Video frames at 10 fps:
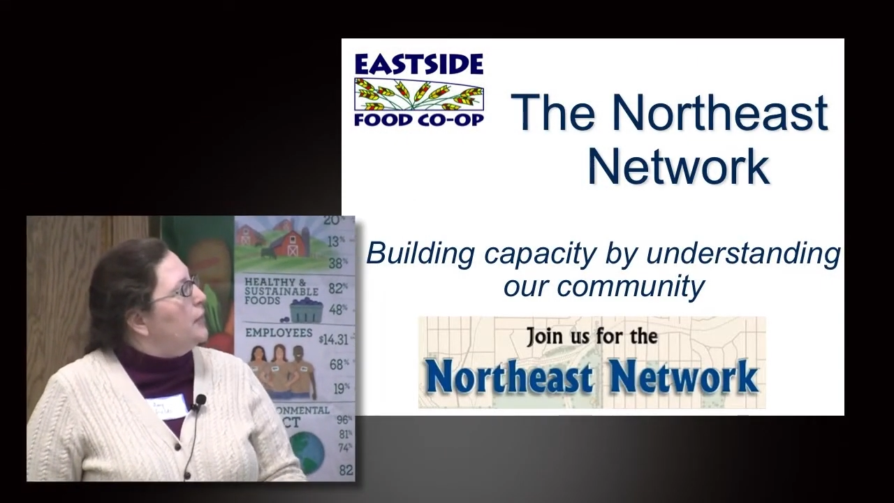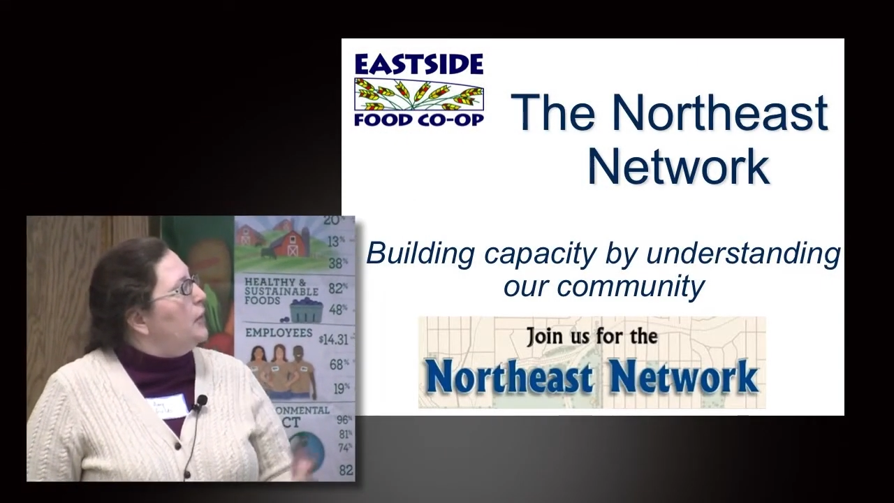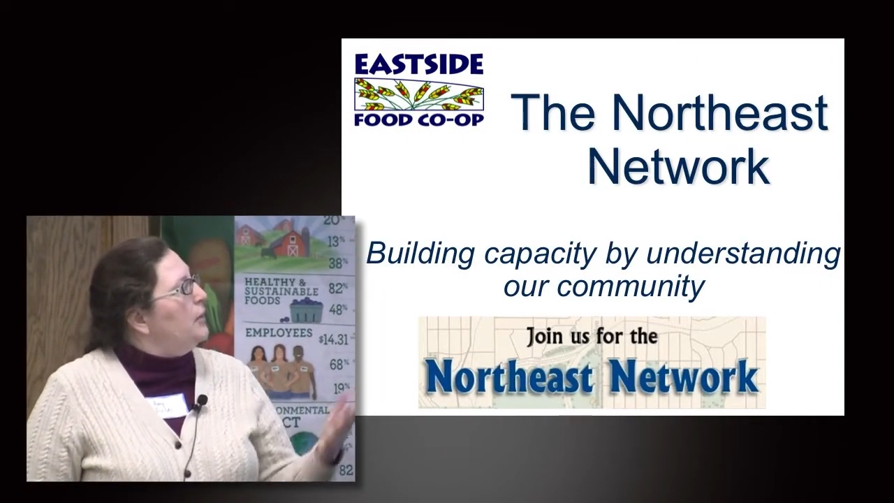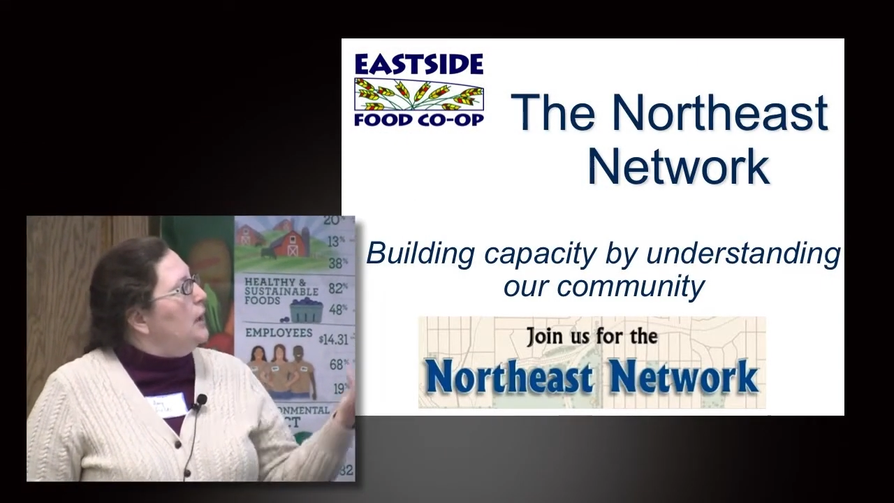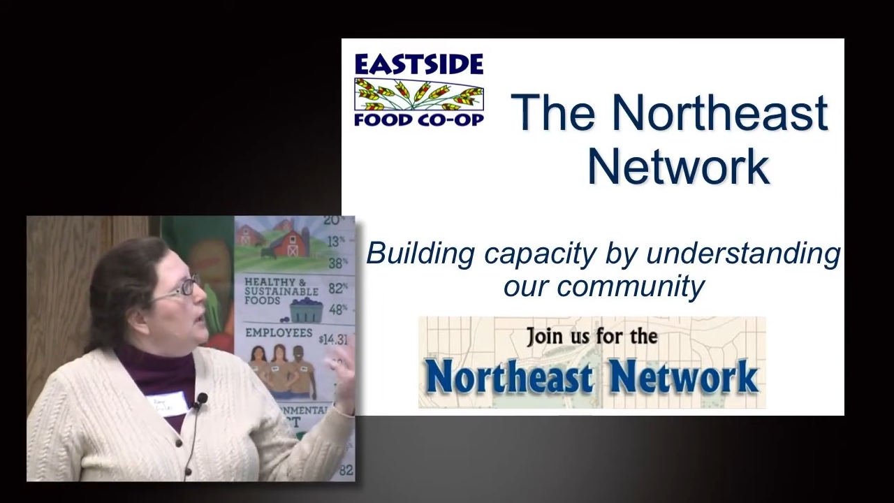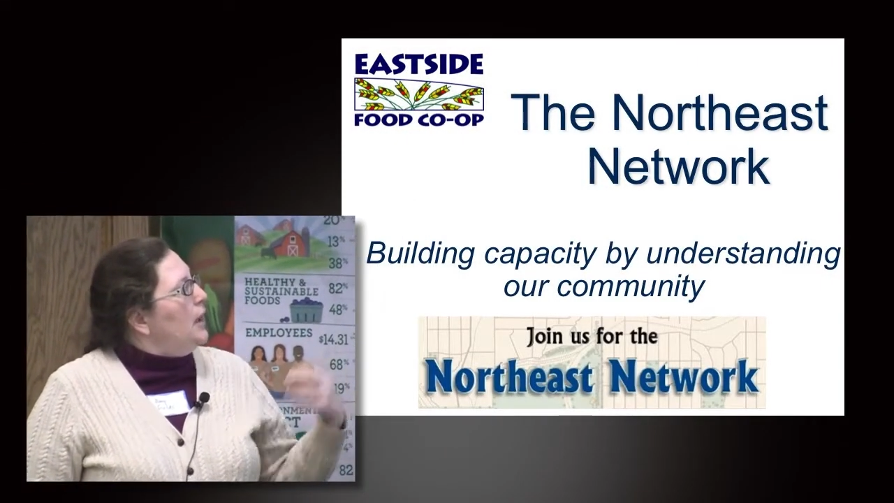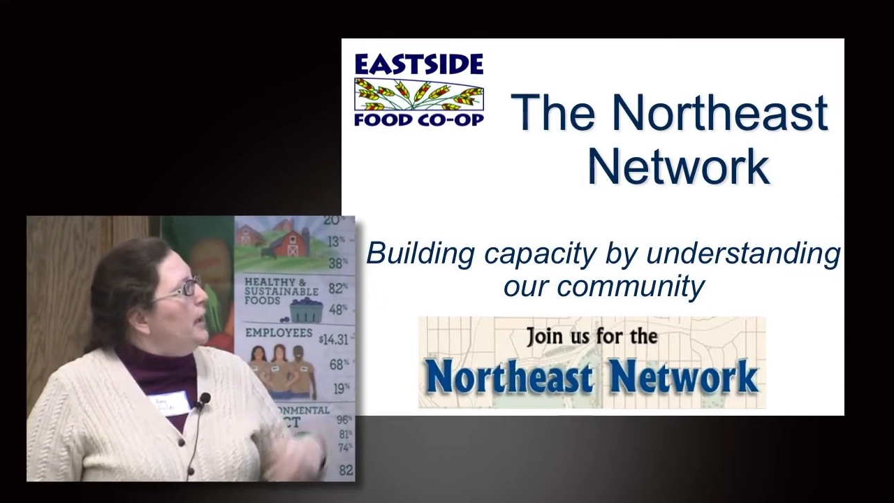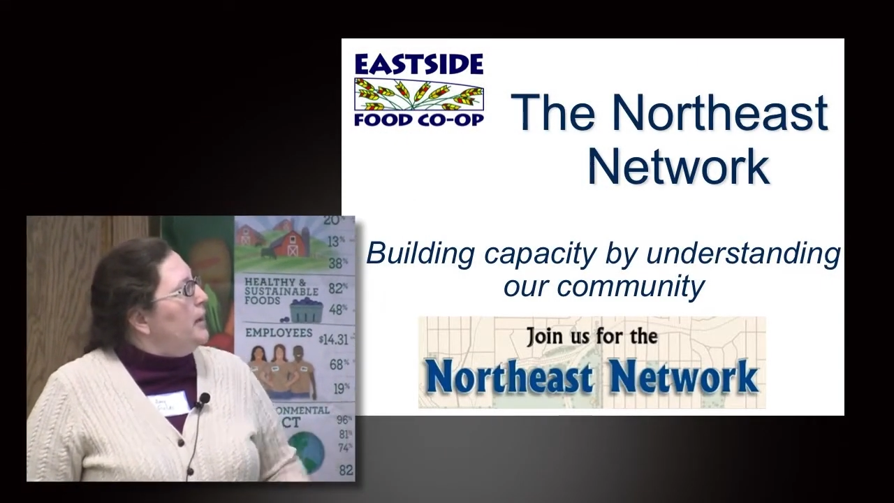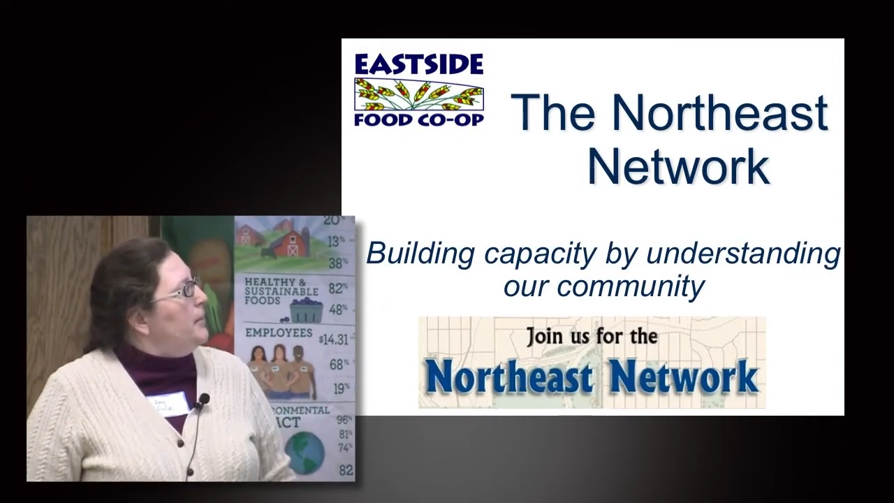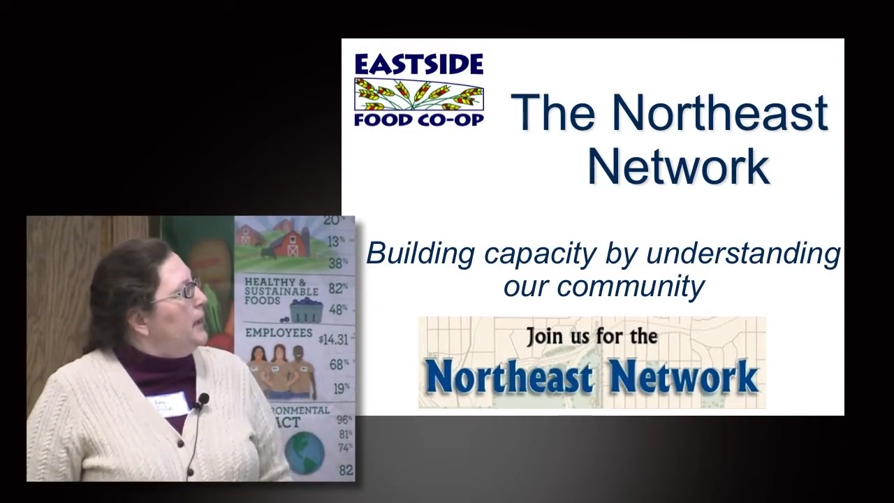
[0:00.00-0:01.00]
So
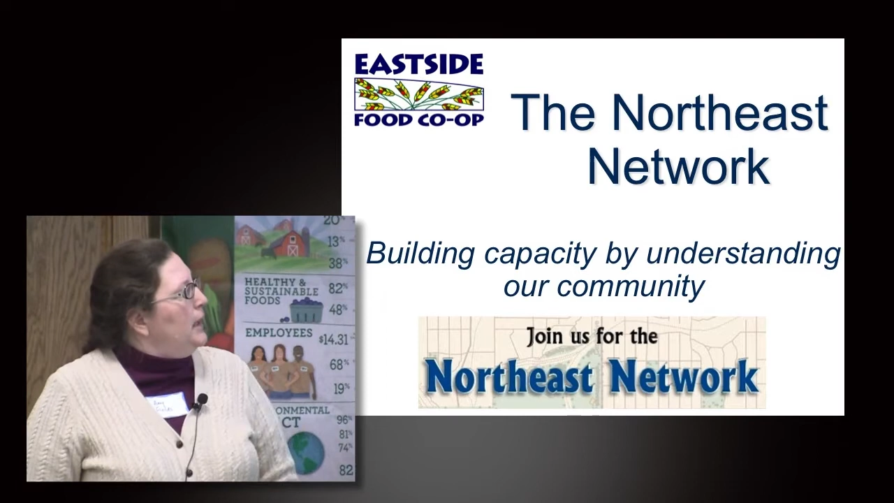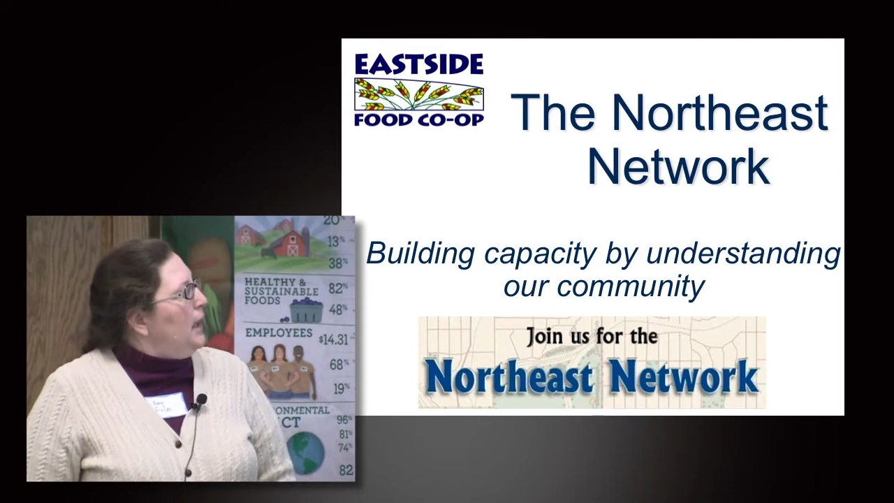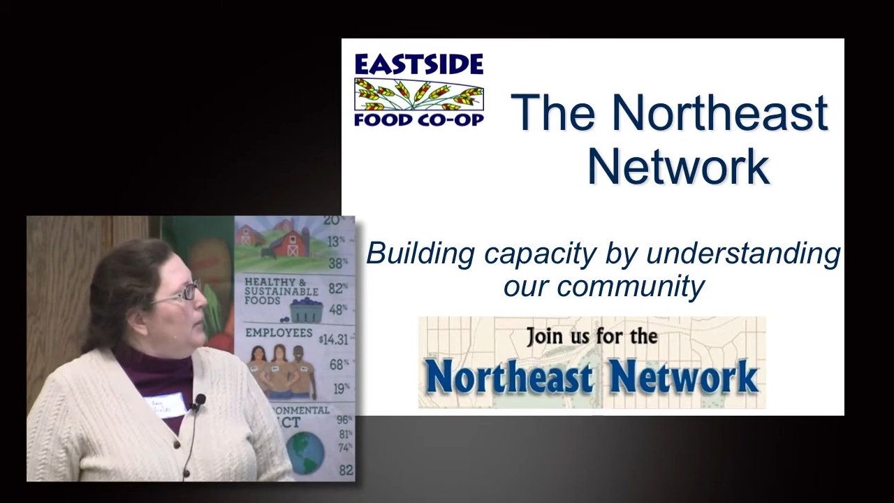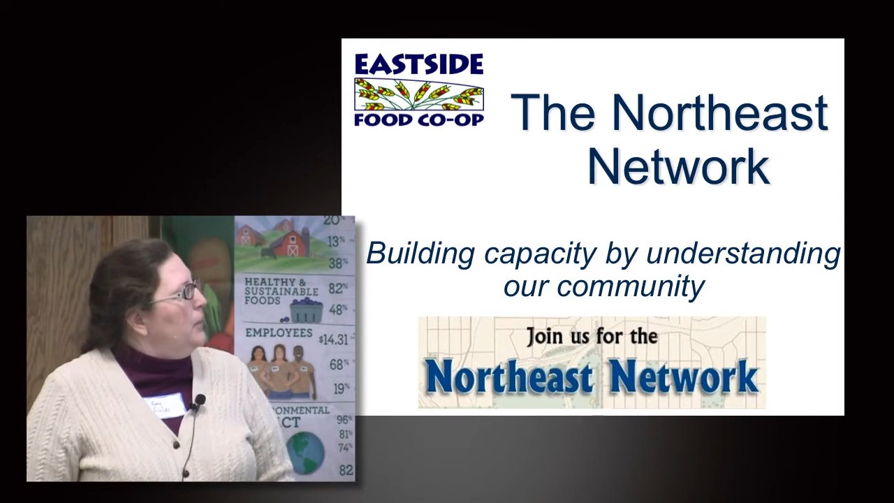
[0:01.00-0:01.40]
um, yeah,